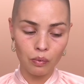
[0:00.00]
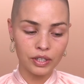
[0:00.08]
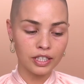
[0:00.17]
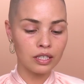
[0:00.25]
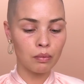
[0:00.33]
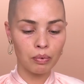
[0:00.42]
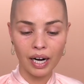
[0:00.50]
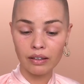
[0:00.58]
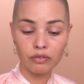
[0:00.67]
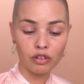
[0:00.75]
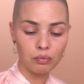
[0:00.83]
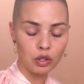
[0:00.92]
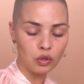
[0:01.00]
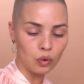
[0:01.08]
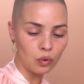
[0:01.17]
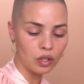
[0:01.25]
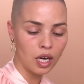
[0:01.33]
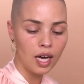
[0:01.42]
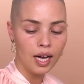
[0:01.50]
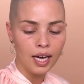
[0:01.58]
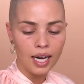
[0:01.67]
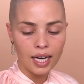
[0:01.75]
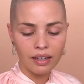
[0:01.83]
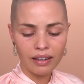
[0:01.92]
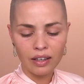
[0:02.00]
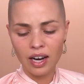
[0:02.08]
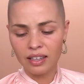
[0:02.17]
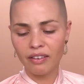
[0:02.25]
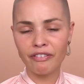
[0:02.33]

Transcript: which is a brand from New York. And I kind